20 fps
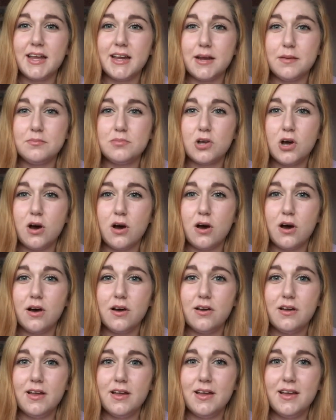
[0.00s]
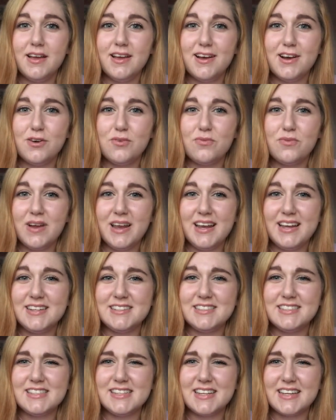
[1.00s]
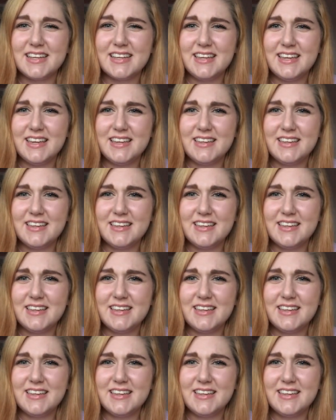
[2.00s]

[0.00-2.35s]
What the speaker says: and I'm not willing to